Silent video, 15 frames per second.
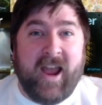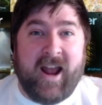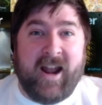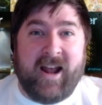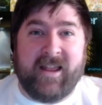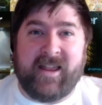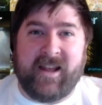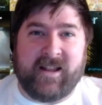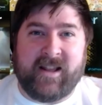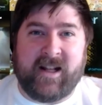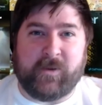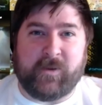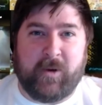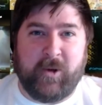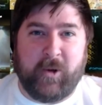and I think
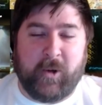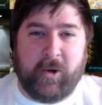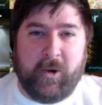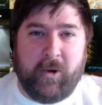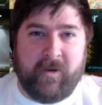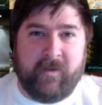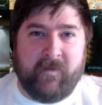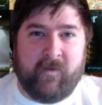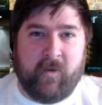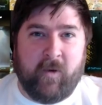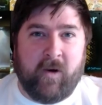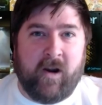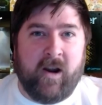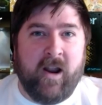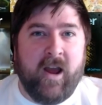that's what you're going
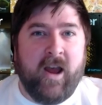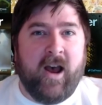for.